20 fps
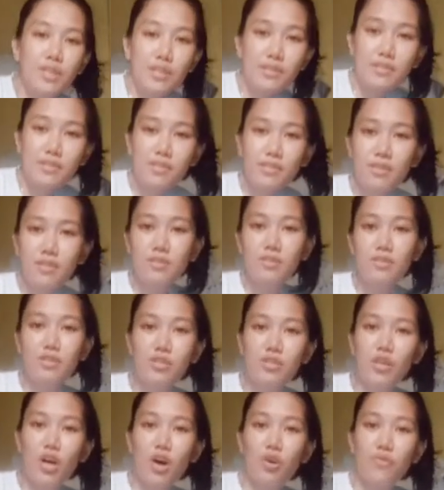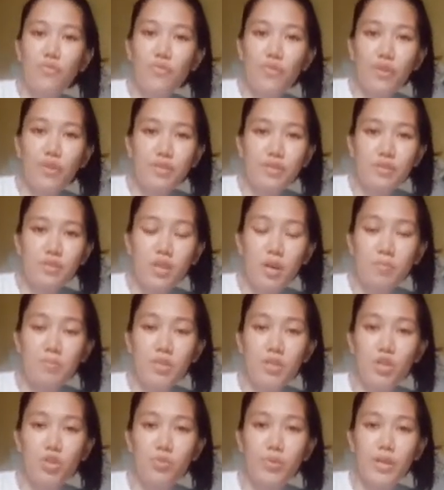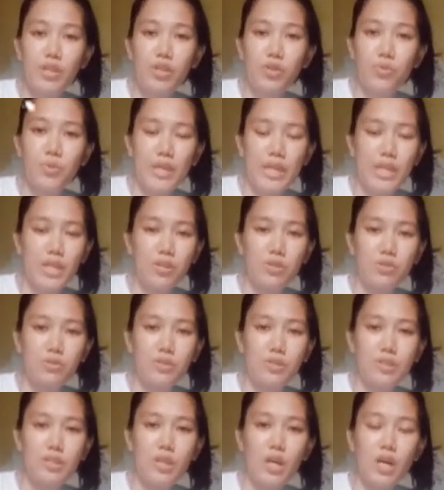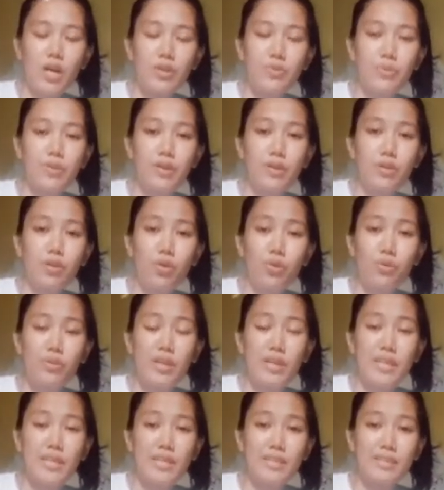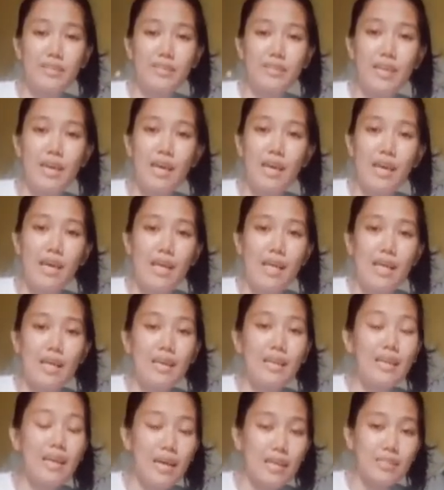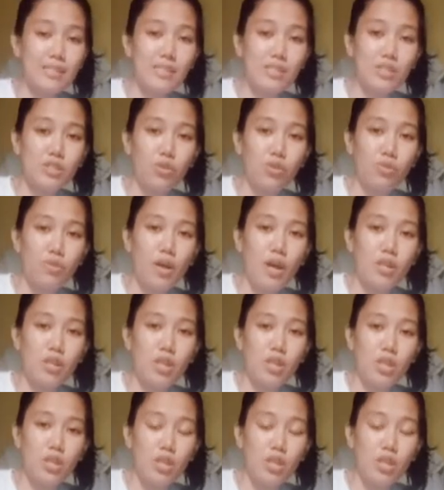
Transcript: since this is our first time to do it, you need to start with a goal that is less so that